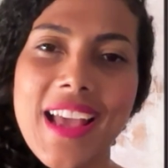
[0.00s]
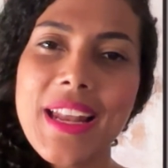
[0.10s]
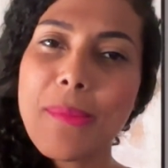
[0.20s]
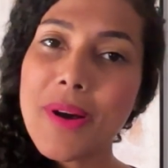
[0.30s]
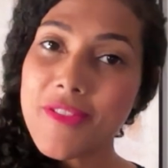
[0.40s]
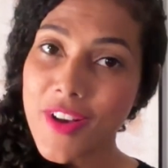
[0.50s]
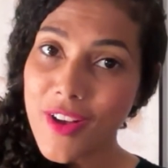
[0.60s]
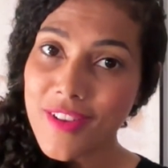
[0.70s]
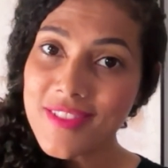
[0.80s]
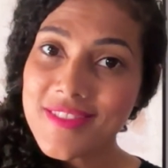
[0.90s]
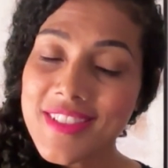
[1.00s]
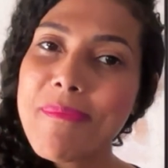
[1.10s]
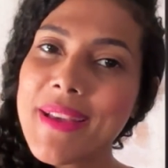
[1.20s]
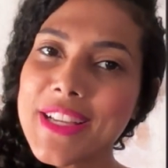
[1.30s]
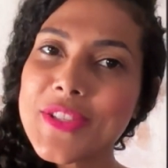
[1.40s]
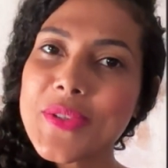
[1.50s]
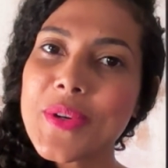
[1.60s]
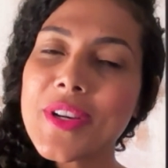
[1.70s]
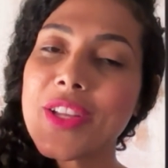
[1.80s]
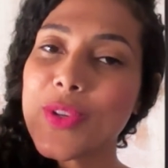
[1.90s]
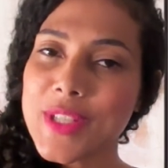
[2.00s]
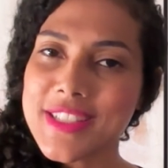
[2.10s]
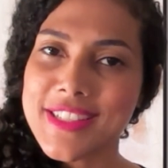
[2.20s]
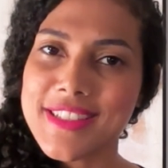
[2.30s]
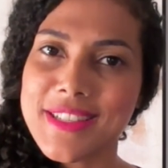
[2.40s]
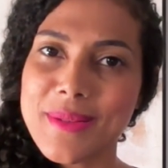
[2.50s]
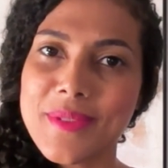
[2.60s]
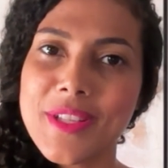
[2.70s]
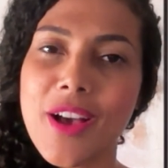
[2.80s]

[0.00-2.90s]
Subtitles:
And above all, make sure your systems